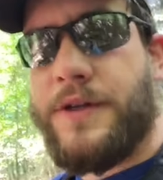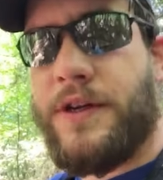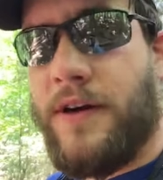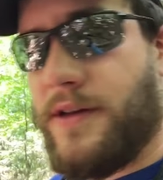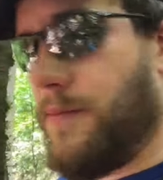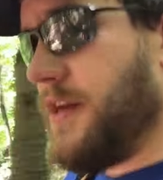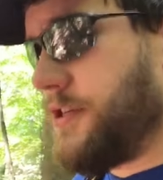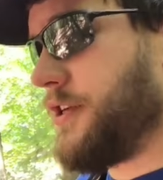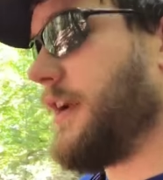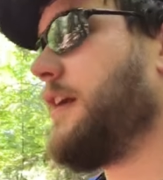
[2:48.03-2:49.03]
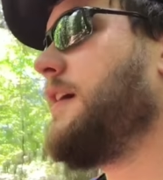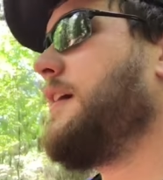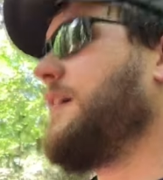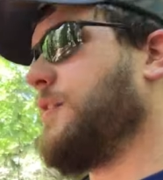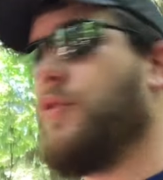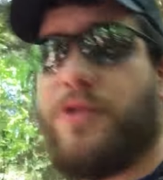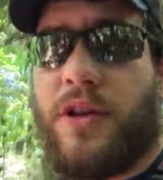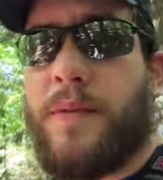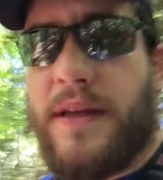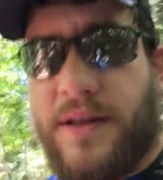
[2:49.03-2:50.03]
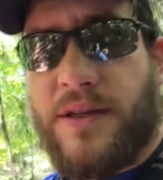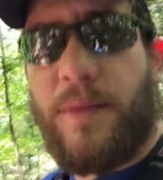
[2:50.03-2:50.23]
start diminishing, it usually means there's